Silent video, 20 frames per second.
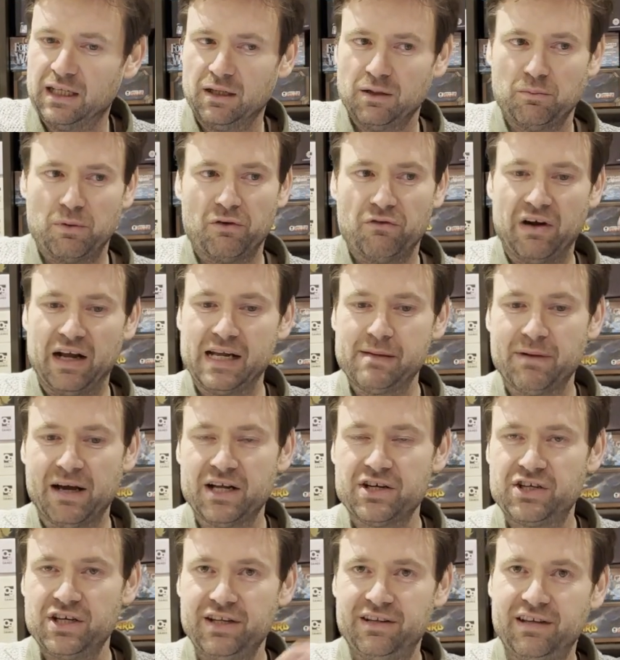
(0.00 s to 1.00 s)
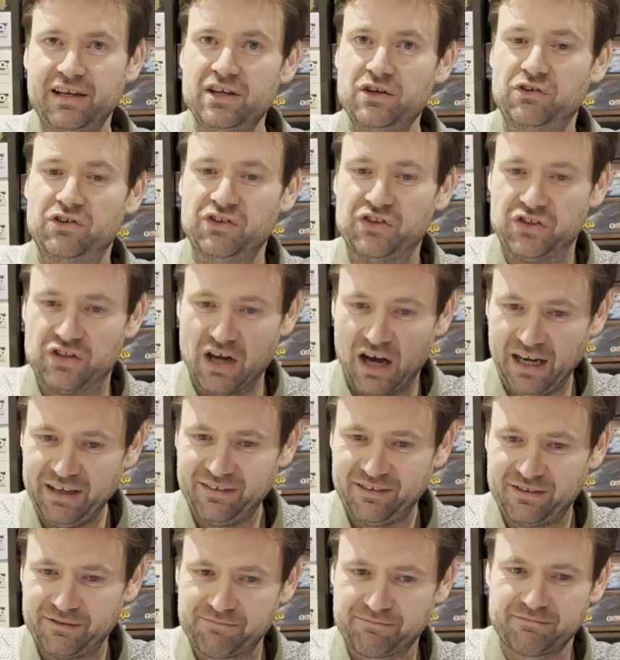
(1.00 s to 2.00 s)
but Rallyman GT uses
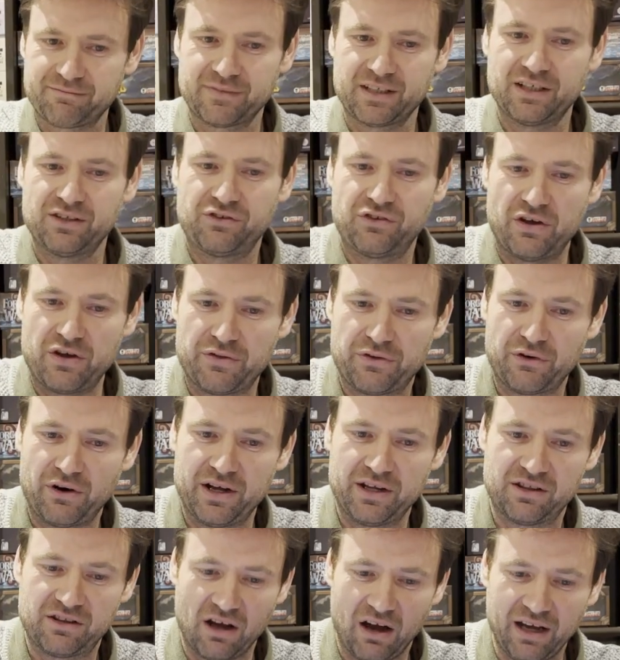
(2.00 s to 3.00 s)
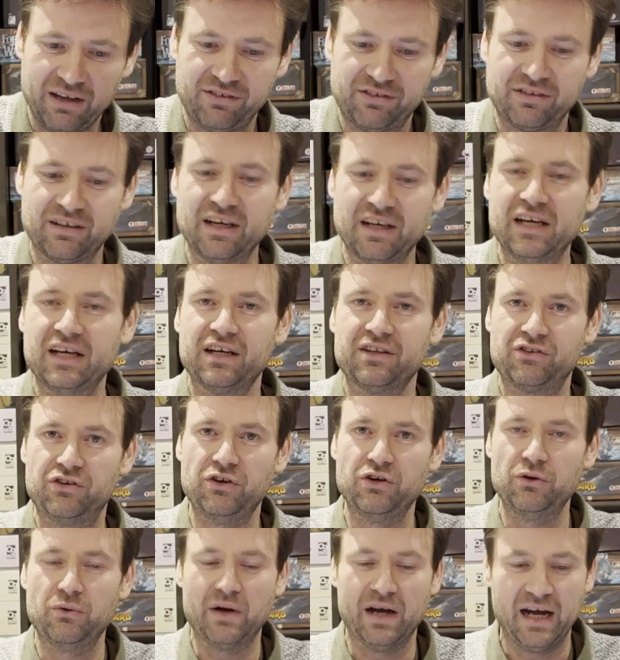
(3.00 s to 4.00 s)
dice, so you're throwing dice
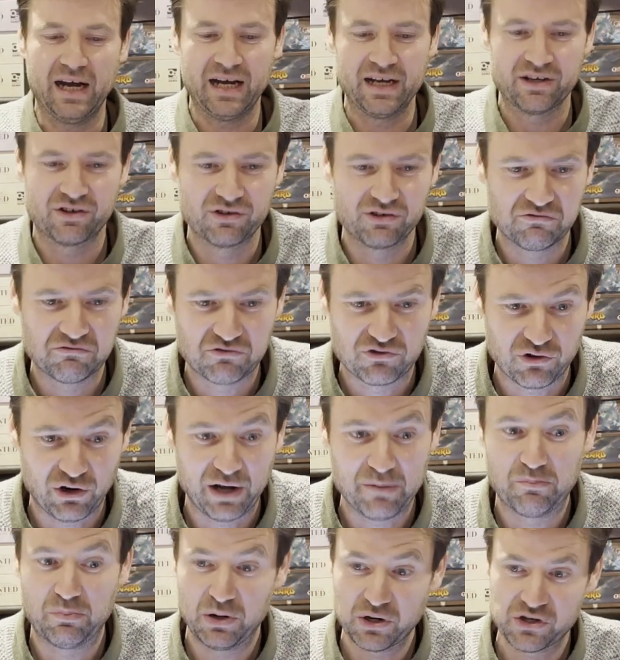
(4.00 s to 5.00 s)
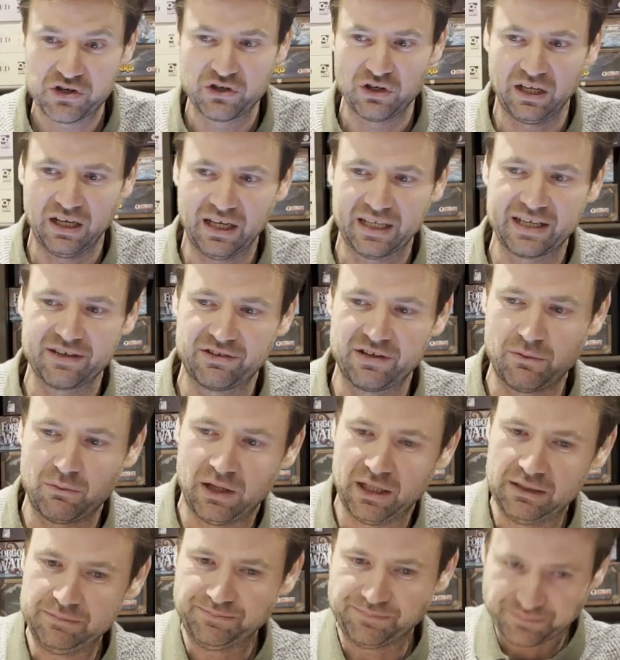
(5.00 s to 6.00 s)
to try and push your luck, as it
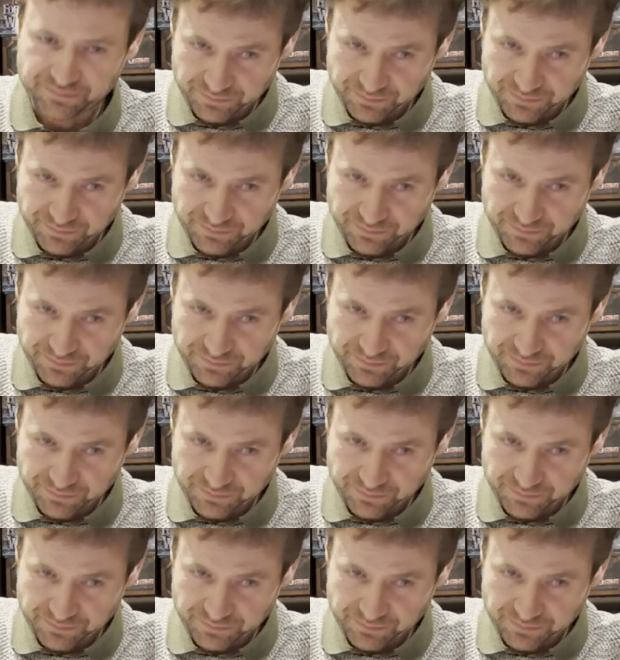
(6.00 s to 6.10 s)
were.